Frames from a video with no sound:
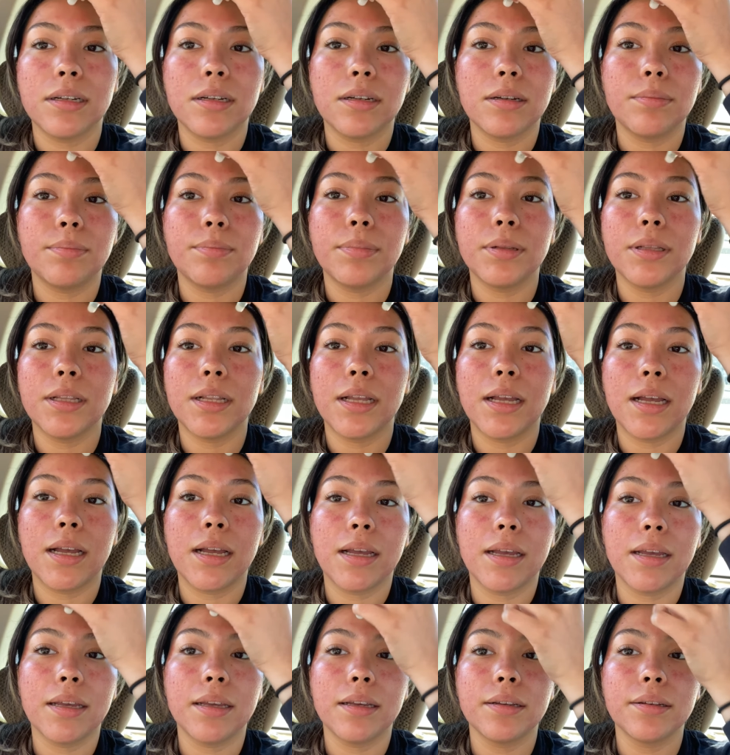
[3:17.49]

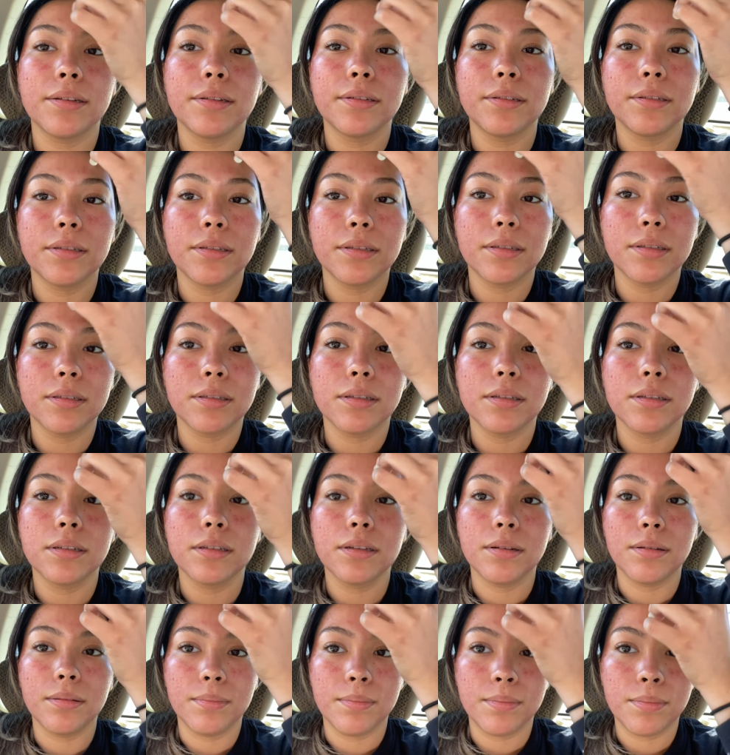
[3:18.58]
apply
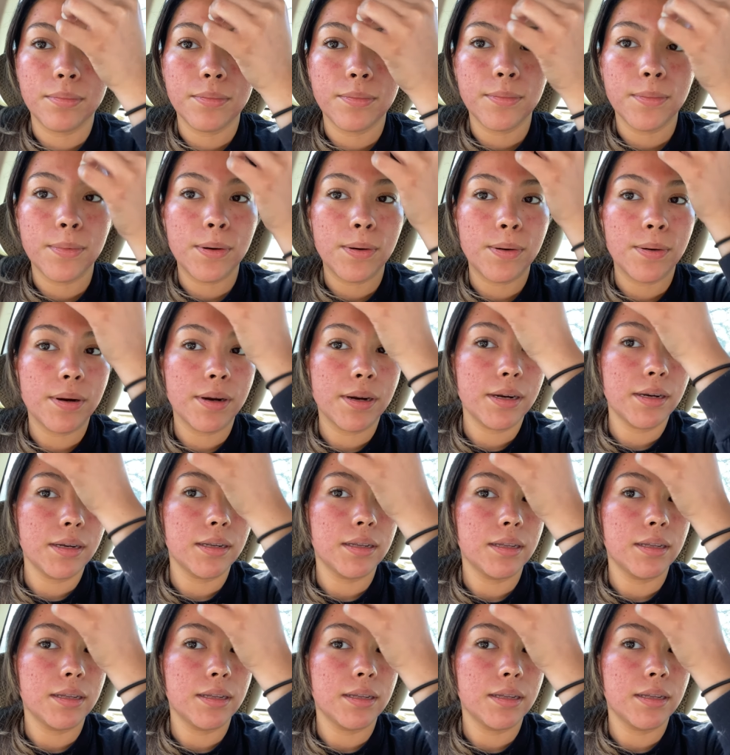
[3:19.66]
more.